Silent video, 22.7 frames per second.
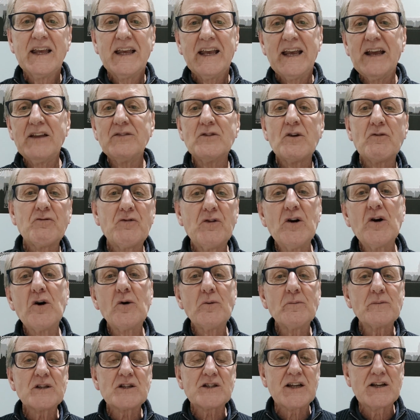In the
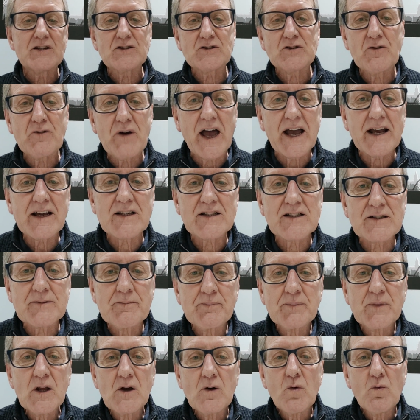film Sister Act,
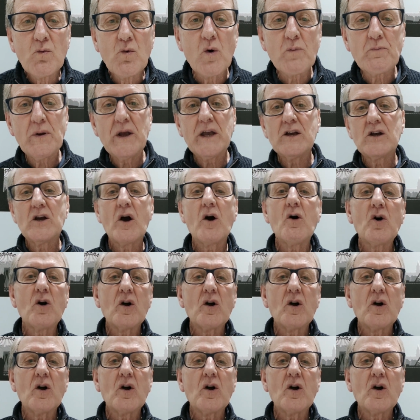Whoopi